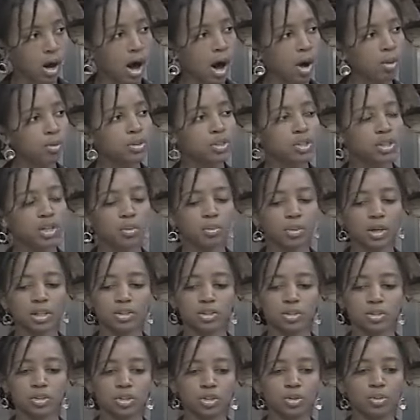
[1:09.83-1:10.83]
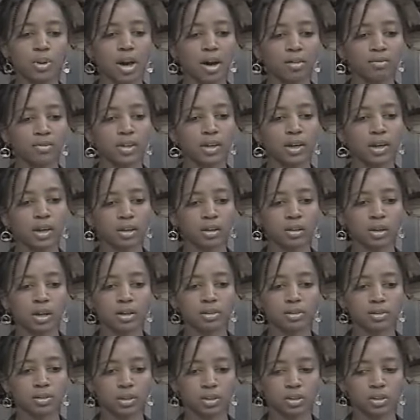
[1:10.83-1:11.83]
I always tell my students, you have to
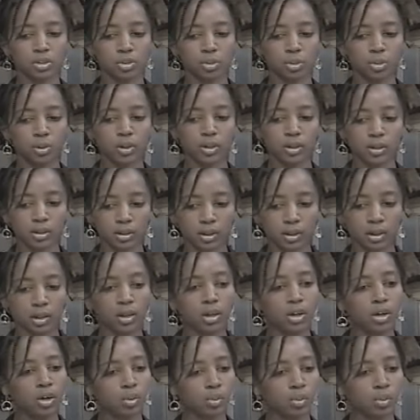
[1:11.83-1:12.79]
analyze things critically.